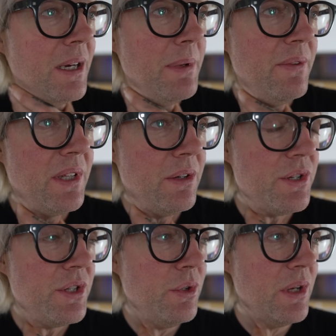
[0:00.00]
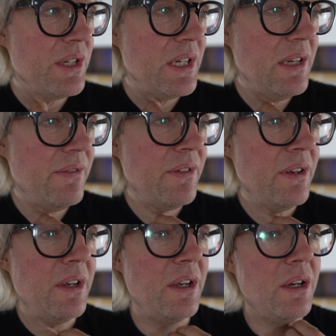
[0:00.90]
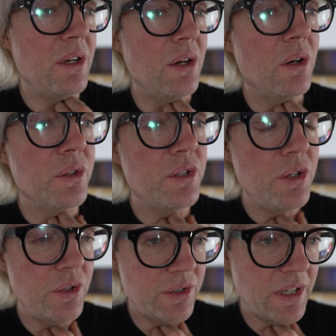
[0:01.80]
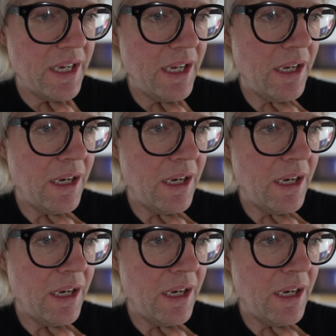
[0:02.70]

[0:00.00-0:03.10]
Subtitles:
even though it's New Year's Eve on Tuesday.